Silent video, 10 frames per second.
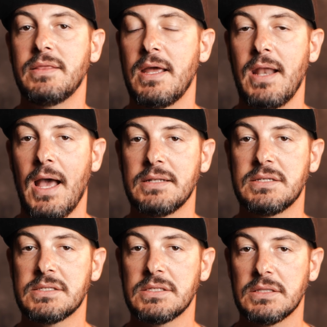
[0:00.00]
I then had
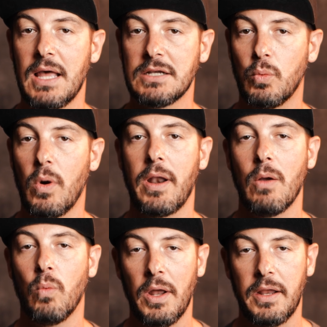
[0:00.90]
to select what
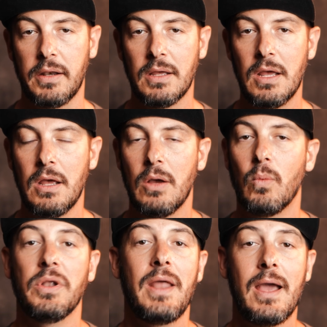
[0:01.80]
I wanted.
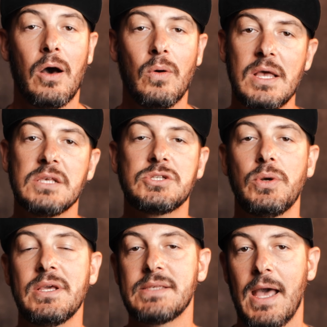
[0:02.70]
Well, now
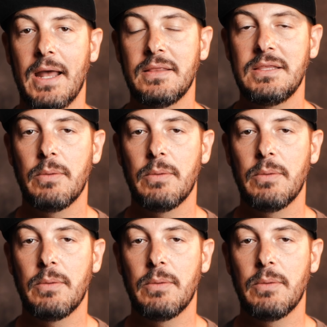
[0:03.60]
Sony has added